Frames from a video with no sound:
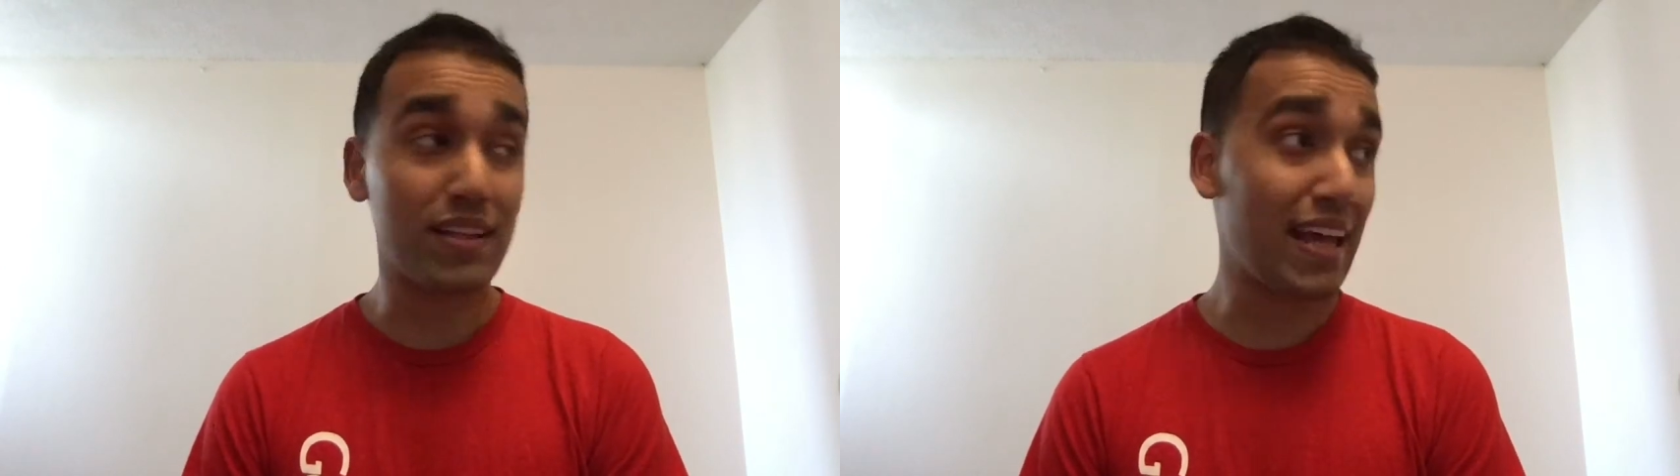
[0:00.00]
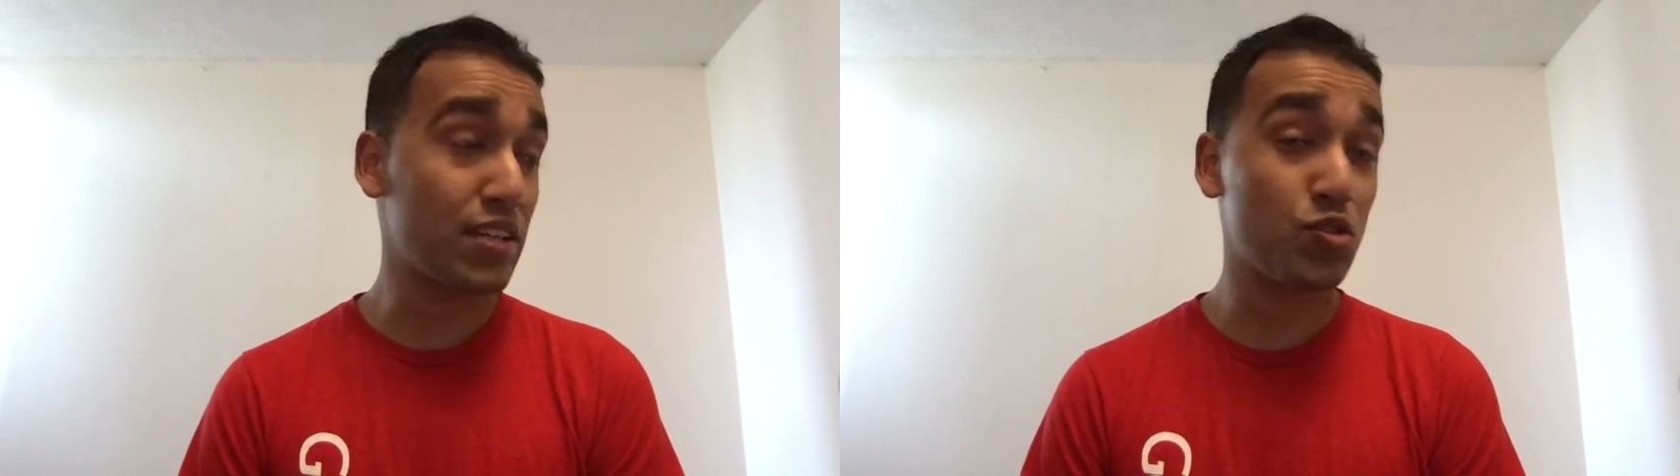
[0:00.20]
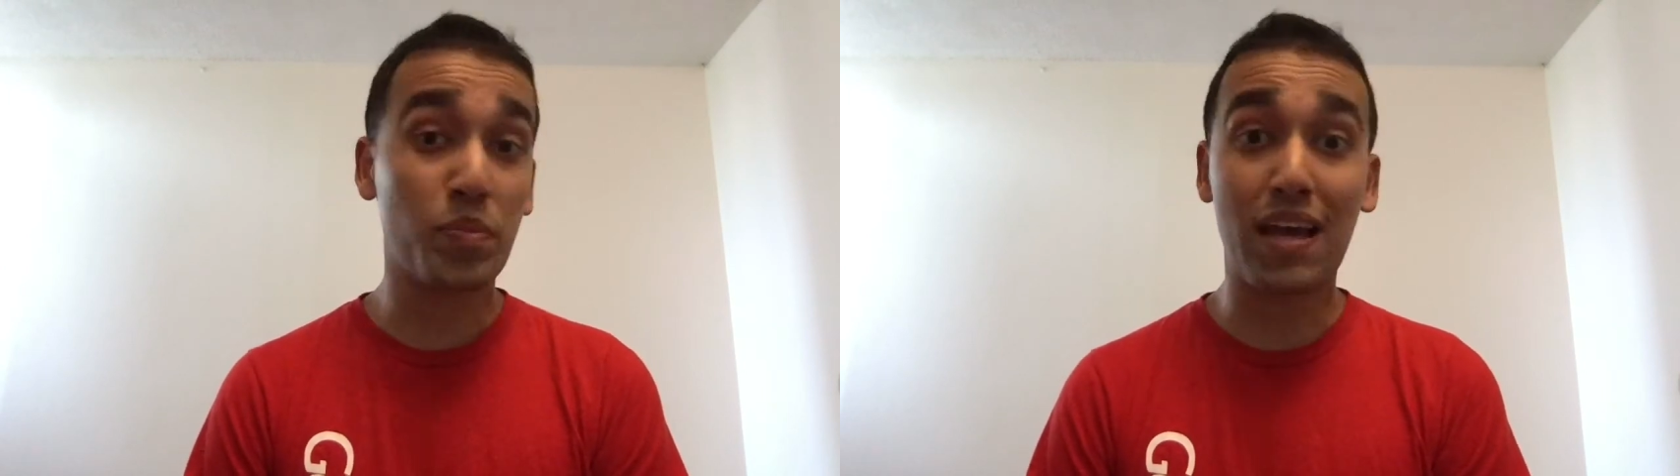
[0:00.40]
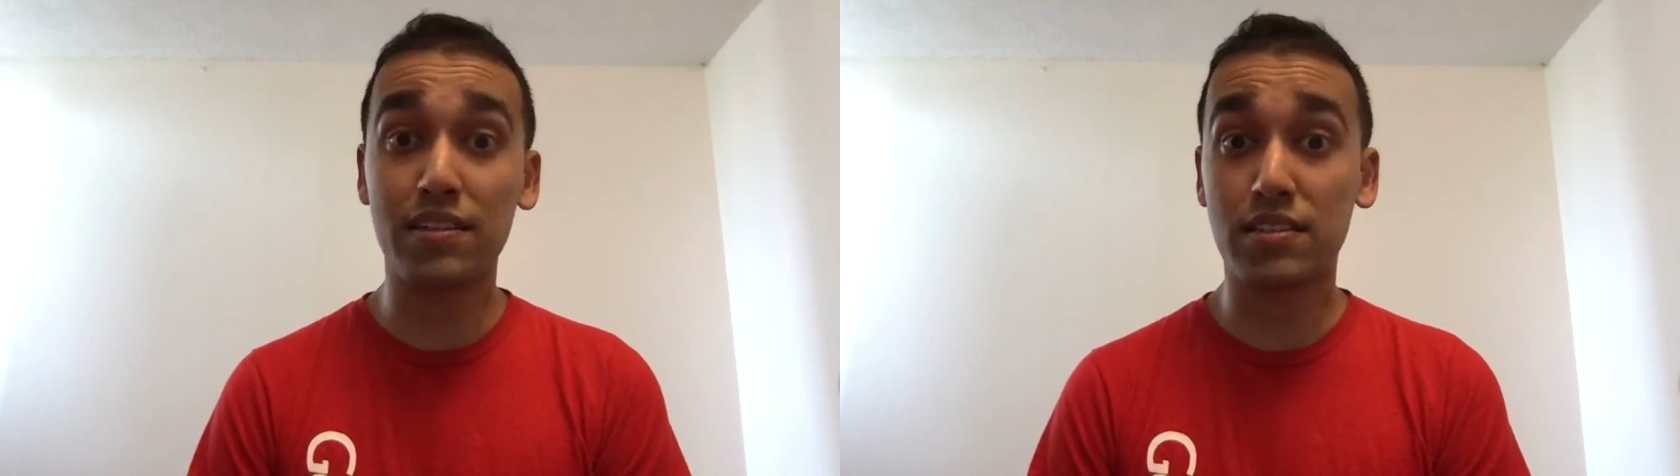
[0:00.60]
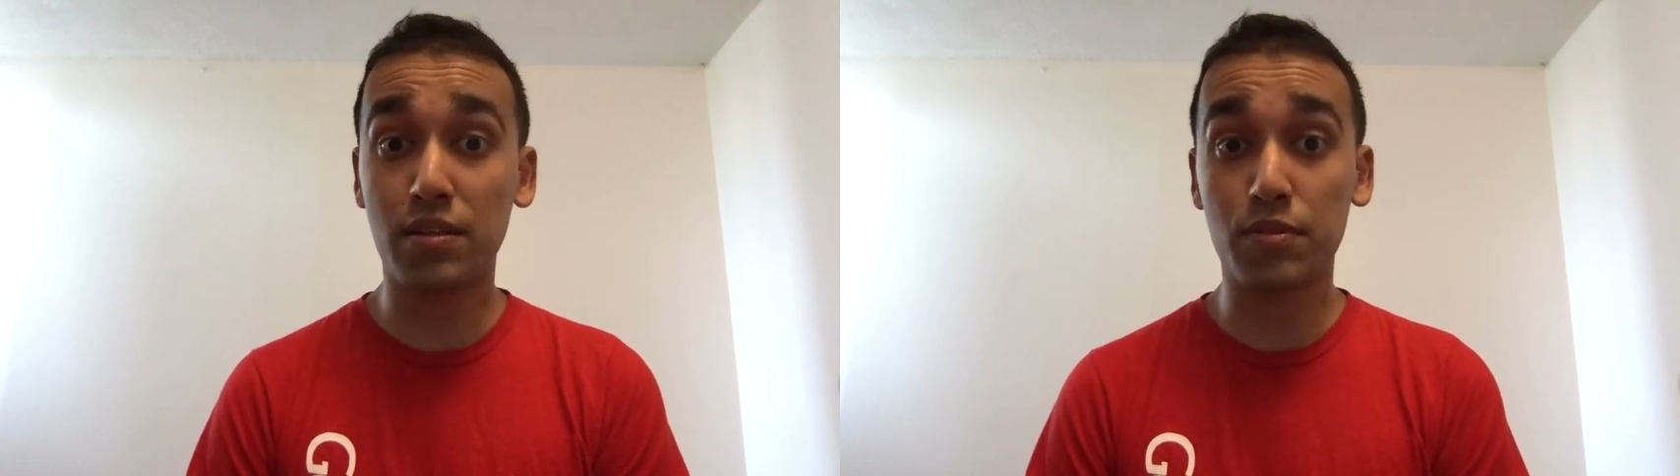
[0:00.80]
thanks to Ben
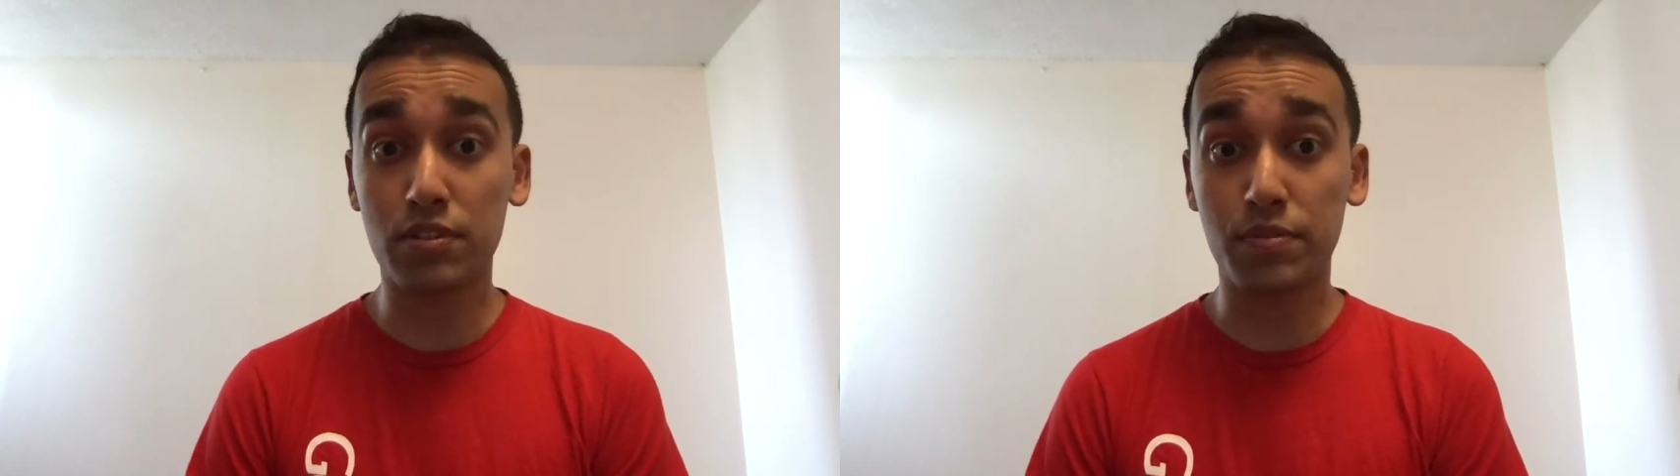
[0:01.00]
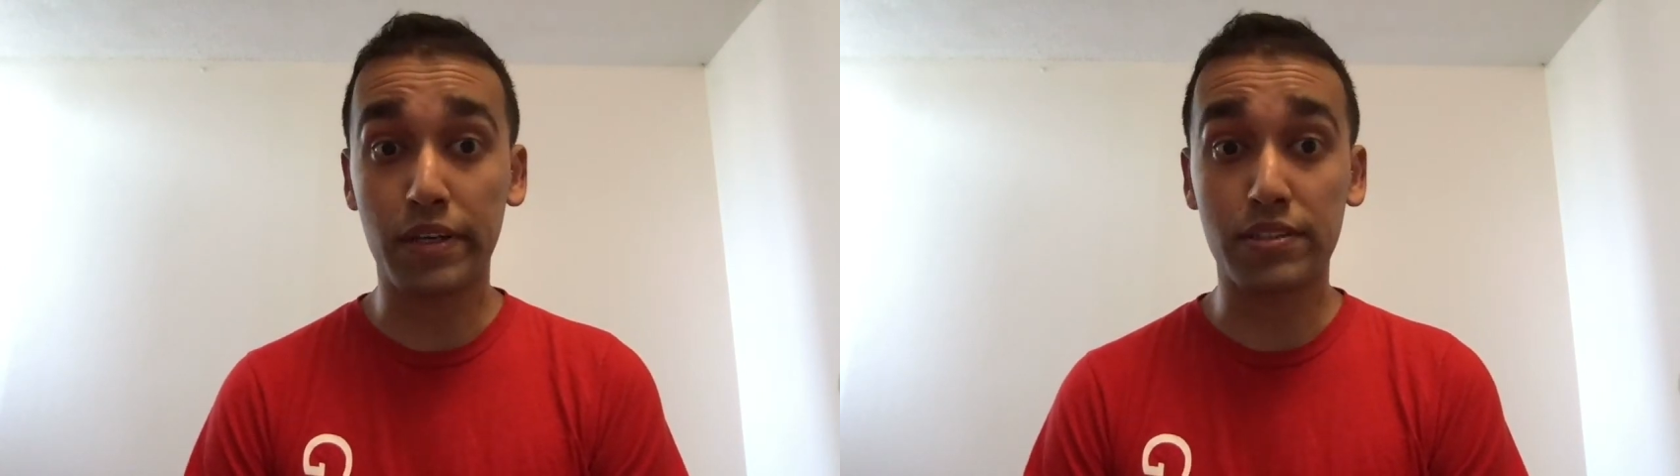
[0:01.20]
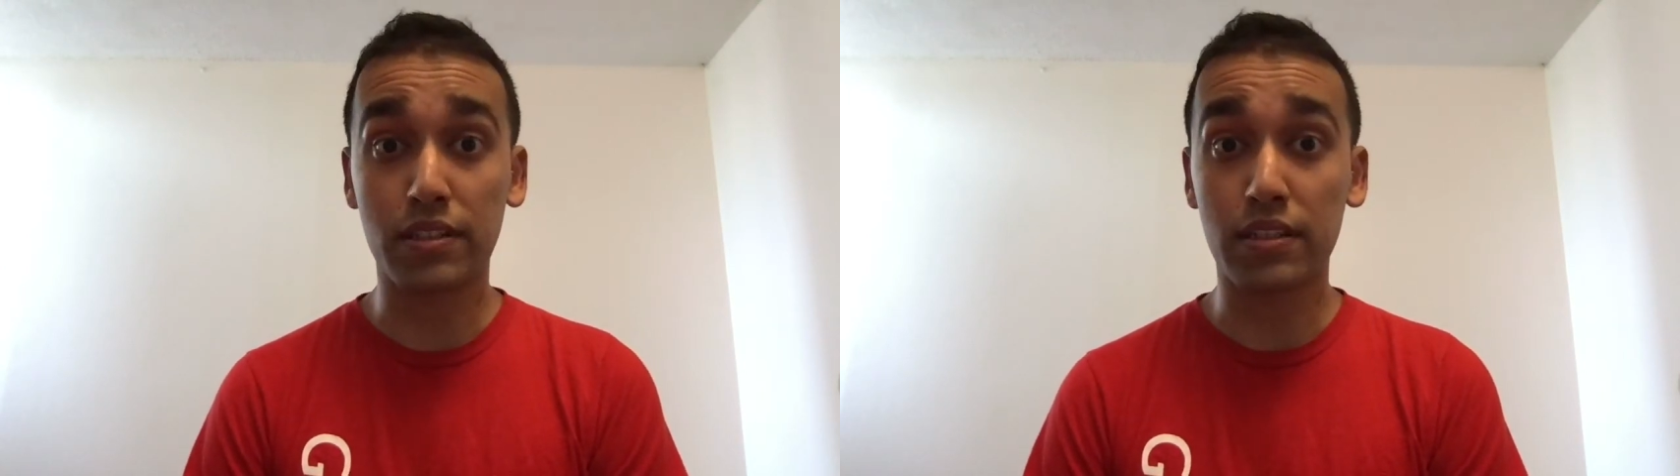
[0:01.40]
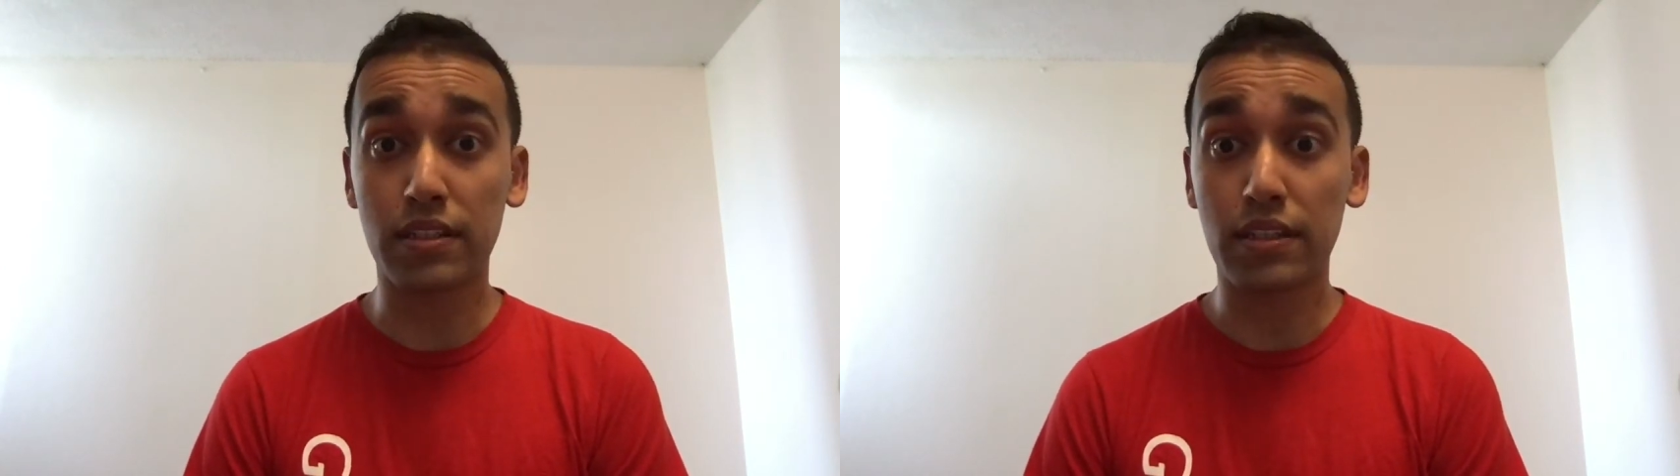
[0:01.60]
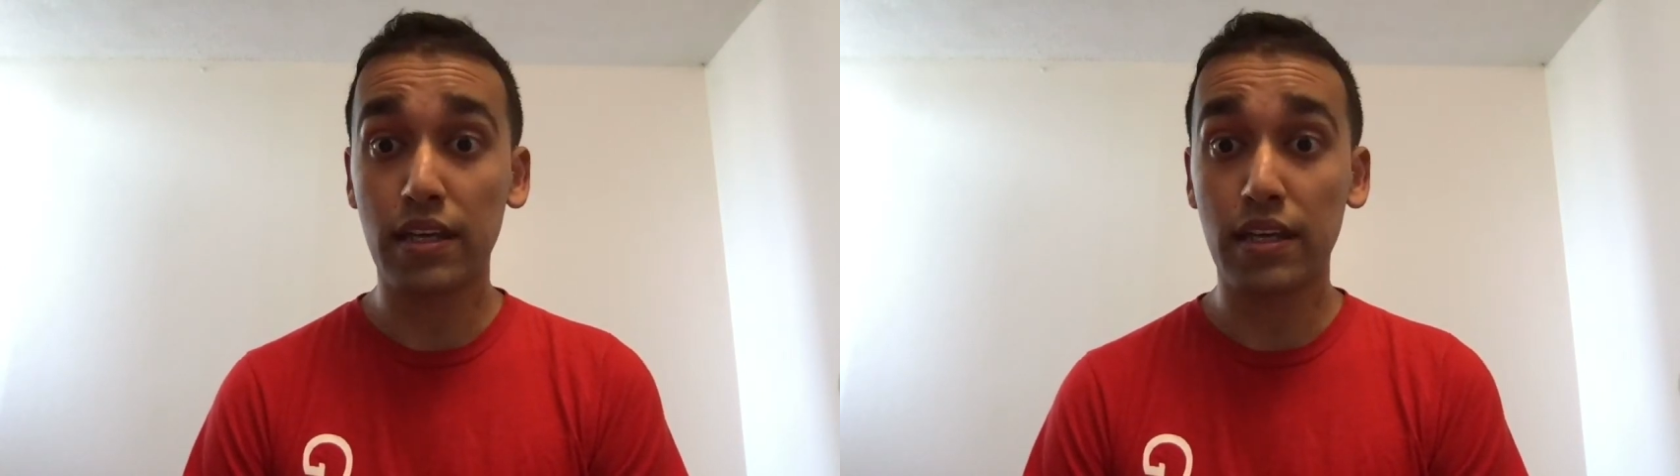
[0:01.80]
Simmons, basically,